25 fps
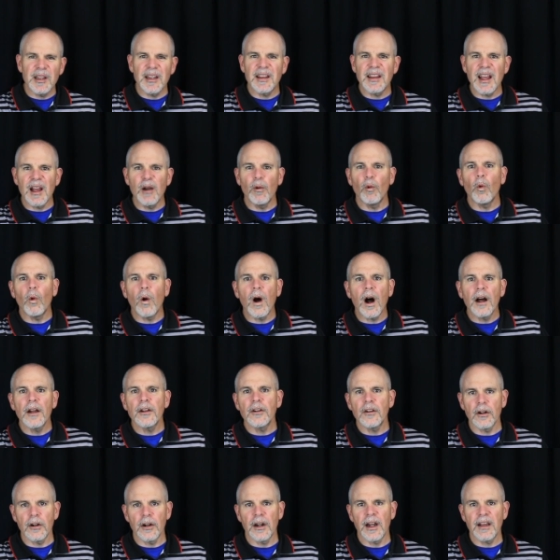that they
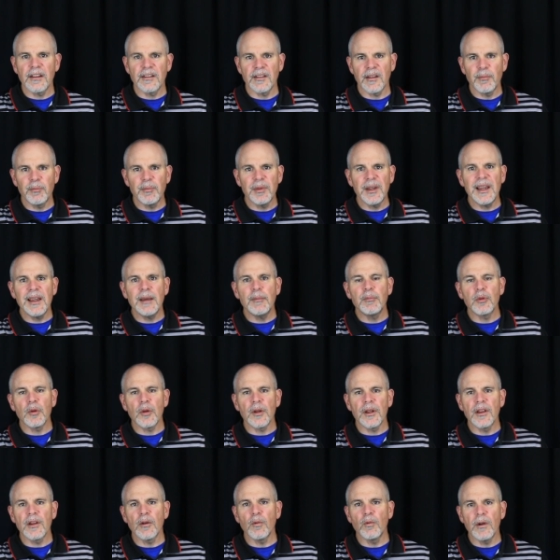wandered as a
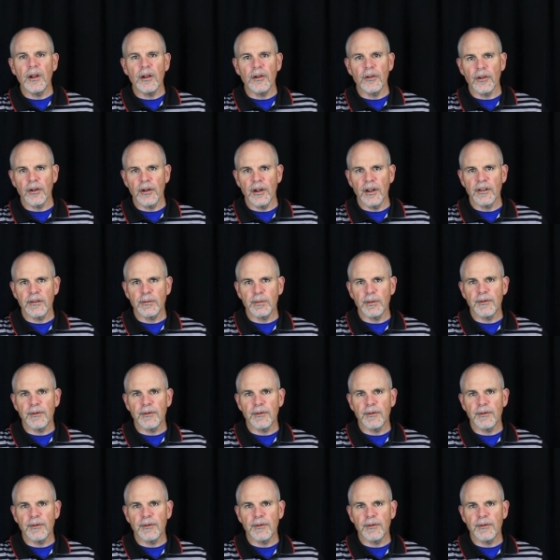people in the wilderness